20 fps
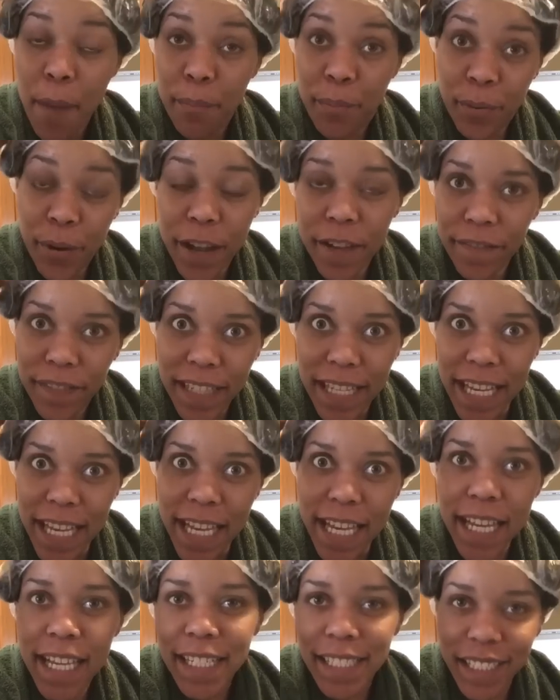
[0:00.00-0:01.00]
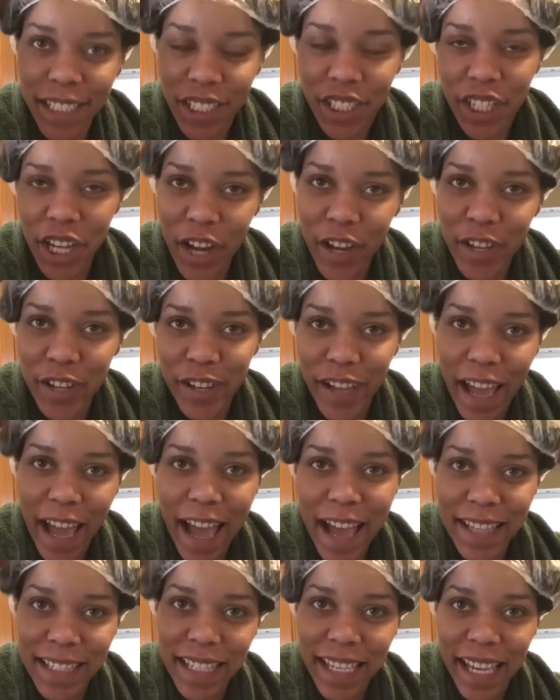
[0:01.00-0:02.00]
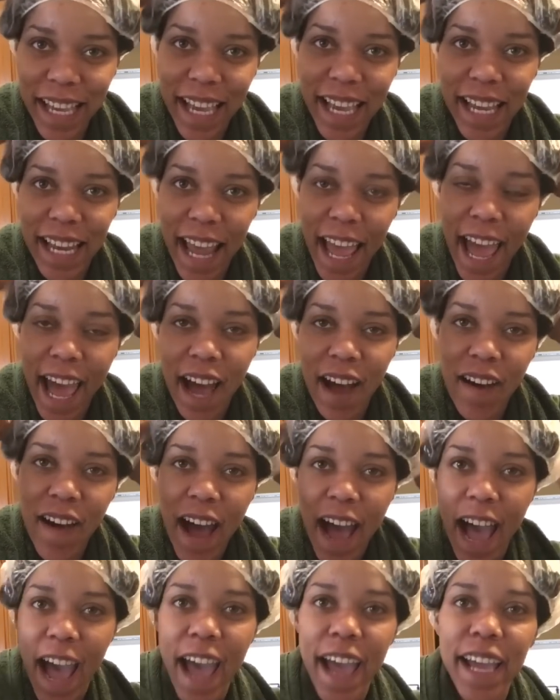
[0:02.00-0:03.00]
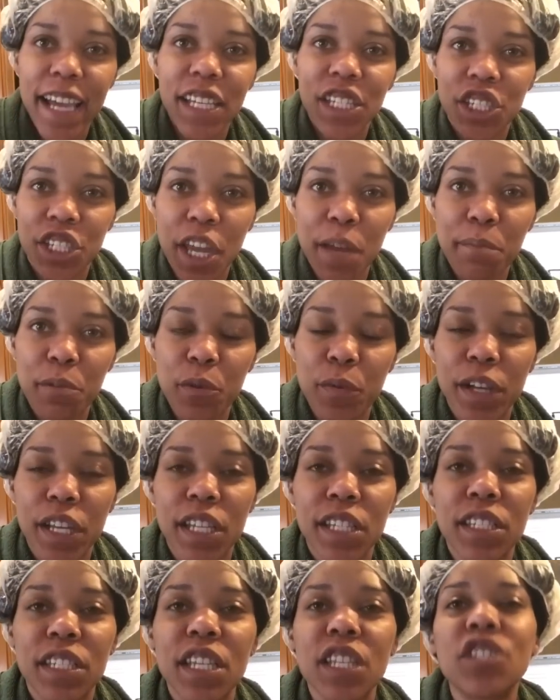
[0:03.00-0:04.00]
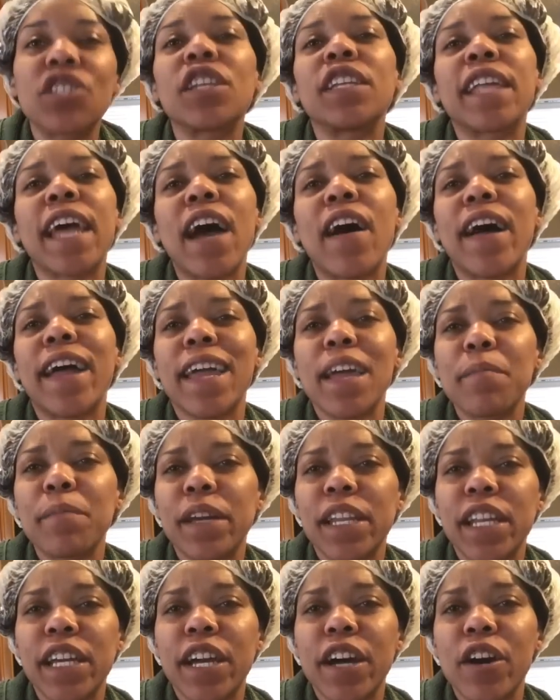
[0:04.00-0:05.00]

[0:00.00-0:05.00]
briefly show you guys again how I shampoo and condition. Now I am going to